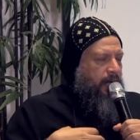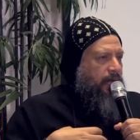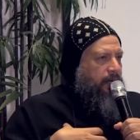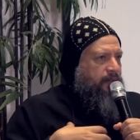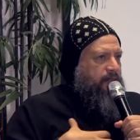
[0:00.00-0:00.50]

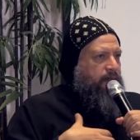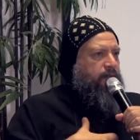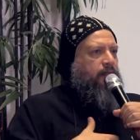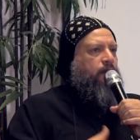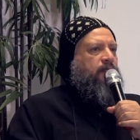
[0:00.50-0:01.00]
I
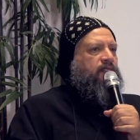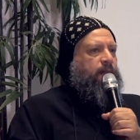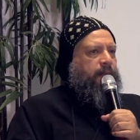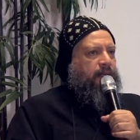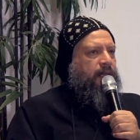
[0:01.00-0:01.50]
received the Holy
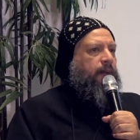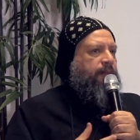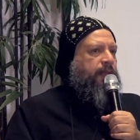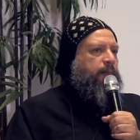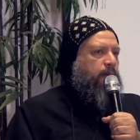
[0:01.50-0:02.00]
Spirit. I'm
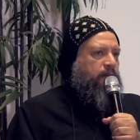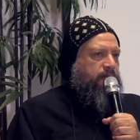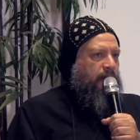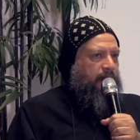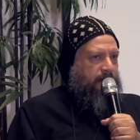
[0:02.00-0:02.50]
temple
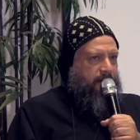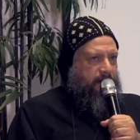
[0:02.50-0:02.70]
of God.